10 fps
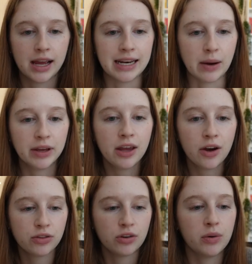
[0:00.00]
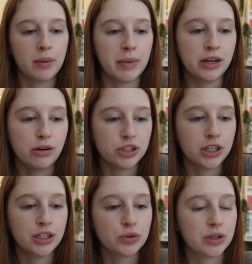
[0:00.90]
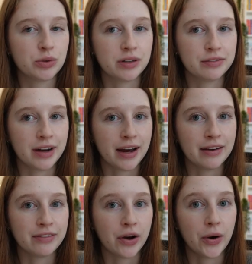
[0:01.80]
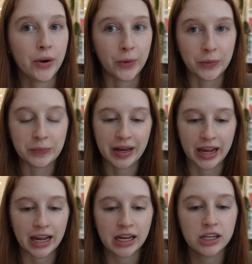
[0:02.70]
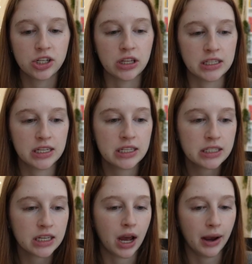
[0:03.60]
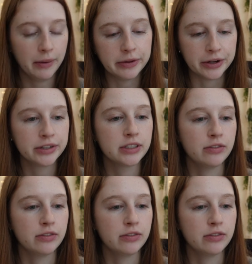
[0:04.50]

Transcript: Now we can go through my Notion 2025 homepage. This is how it looks.